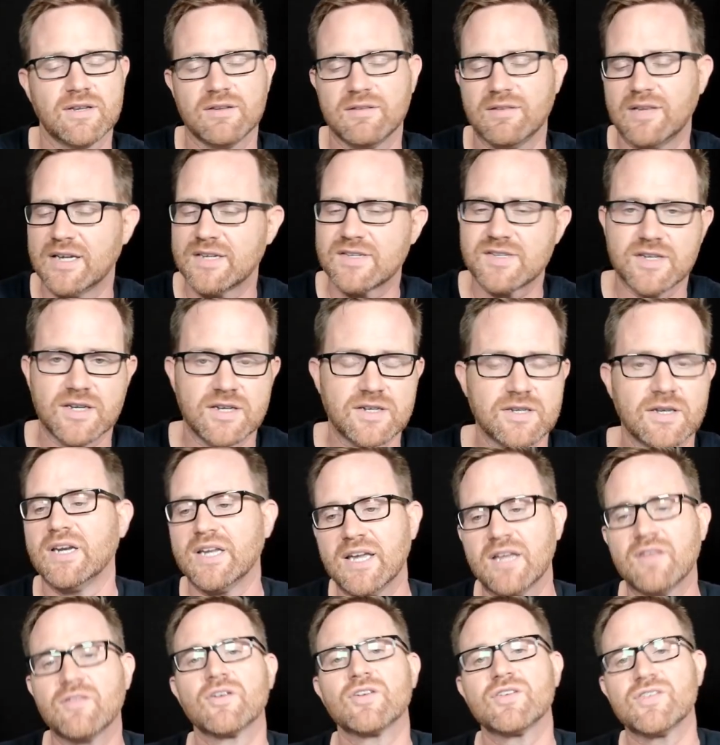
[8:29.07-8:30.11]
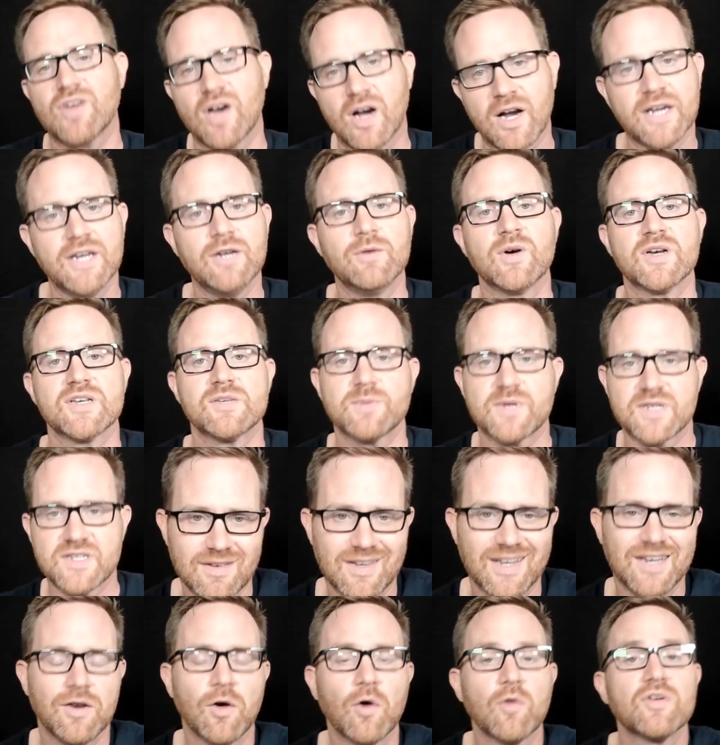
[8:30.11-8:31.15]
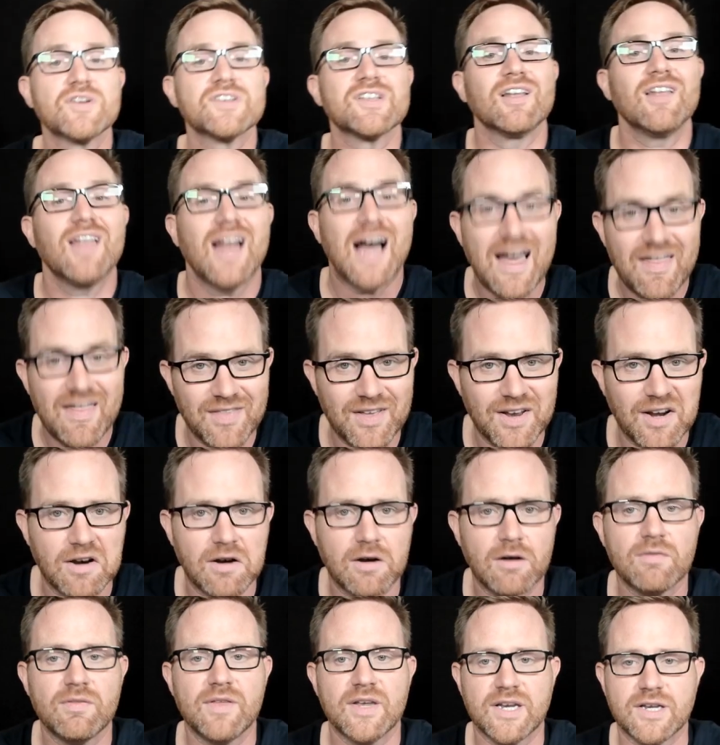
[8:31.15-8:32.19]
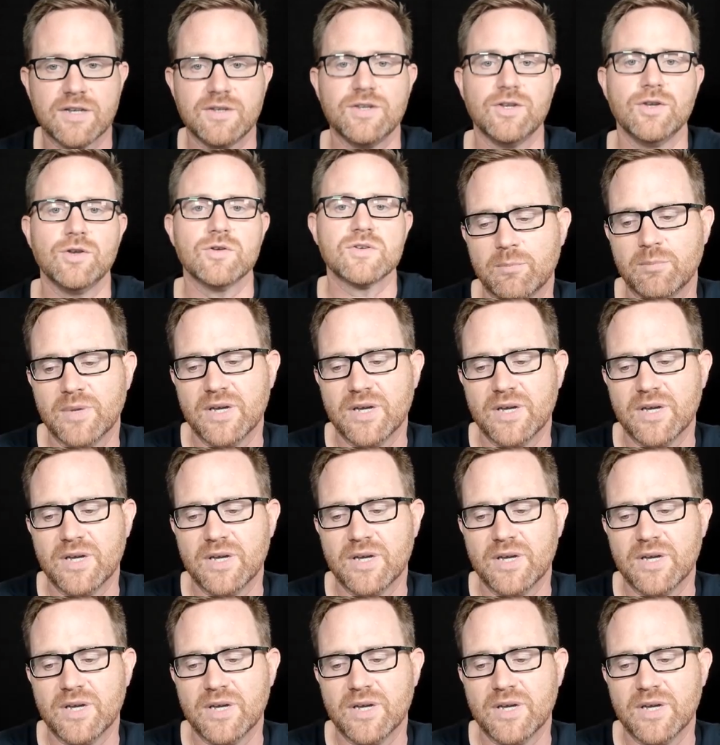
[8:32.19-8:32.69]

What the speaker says: That's it. Again, they're talking to us because they know there's a lot there they can use.